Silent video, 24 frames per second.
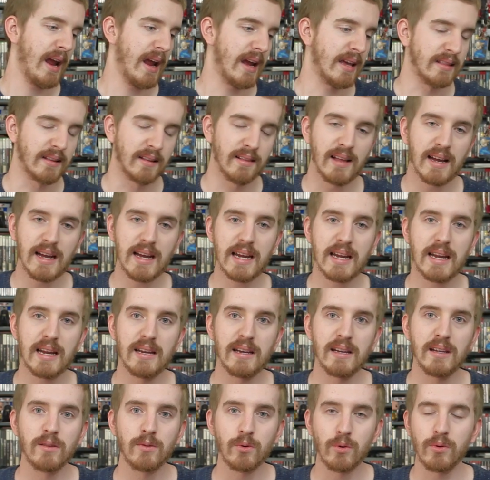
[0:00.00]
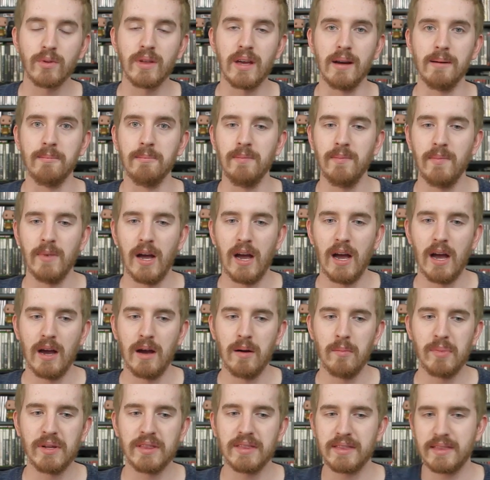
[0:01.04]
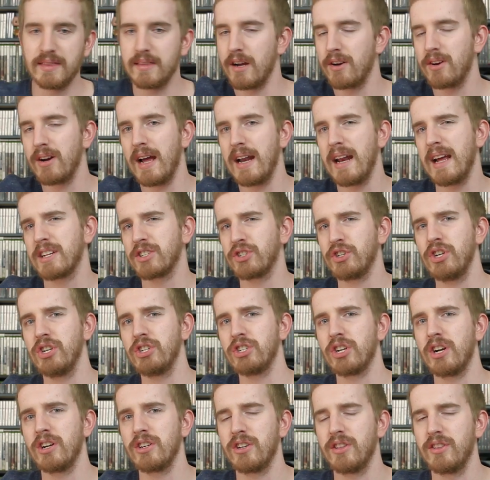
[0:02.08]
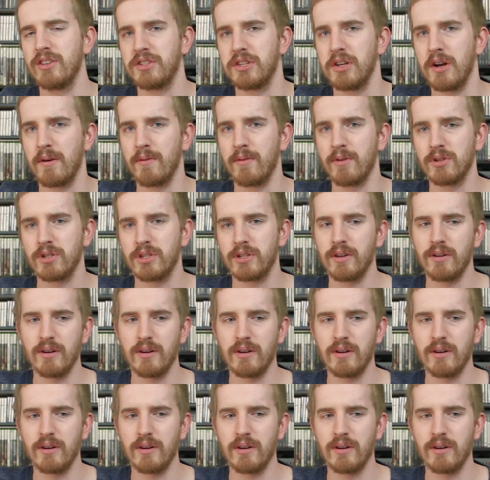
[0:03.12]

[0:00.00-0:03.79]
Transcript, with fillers: and the like through them but they're not actually in charge of the servers.